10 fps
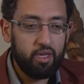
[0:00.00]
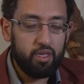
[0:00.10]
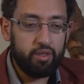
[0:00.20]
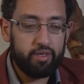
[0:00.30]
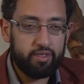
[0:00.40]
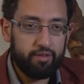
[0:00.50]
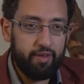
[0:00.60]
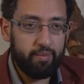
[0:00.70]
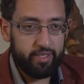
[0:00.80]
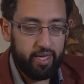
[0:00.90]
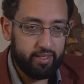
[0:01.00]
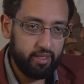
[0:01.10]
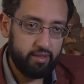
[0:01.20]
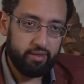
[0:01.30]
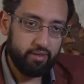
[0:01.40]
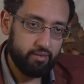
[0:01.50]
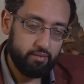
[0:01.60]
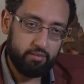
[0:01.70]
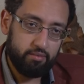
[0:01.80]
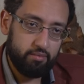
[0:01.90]
There is a famous hadith.
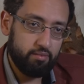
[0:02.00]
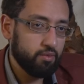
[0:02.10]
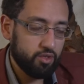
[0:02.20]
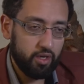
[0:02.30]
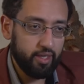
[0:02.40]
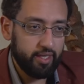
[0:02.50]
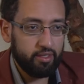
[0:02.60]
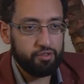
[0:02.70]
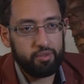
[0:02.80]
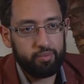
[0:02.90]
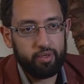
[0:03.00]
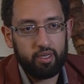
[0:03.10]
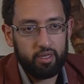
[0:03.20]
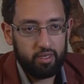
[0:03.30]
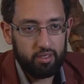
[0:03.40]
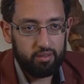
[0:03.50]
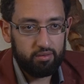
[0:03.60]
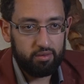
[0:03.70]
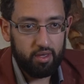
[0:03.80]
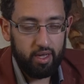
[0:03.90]
It's called Hadith Jibril.
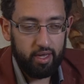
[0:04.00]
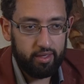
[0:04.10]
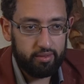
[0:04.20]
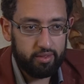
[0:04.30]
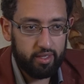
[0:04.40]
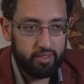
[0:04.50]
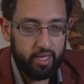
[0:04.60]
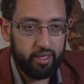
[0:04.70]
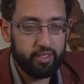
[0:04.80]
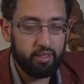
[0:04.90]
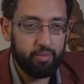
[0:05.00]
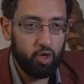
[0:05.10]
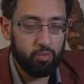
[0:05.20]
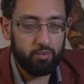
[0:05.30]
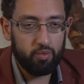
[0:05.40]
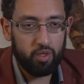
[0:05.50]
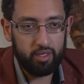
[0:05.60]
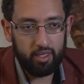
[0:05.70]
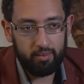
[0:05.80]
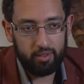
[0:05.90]
And it's narrated by Umar ibn
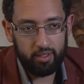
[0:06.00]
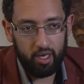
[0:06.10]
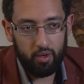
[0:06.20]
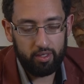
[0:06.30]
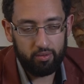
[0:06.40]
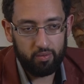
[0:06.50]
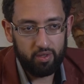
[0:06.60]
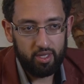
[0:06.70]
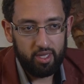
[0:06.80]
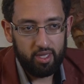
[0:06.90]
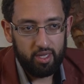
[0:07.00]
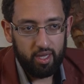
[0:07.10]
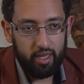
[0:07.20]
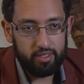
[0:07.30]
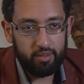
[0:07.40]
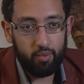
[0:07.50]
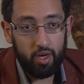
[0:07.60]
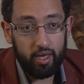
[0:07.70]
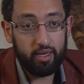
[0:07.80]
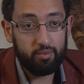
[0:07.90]
Khattab radiallahu anhu. And it's in
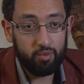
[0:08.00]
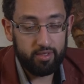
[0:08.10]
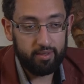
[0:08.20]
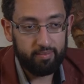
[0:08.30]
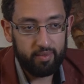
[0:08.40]
Bukhari and Muslim,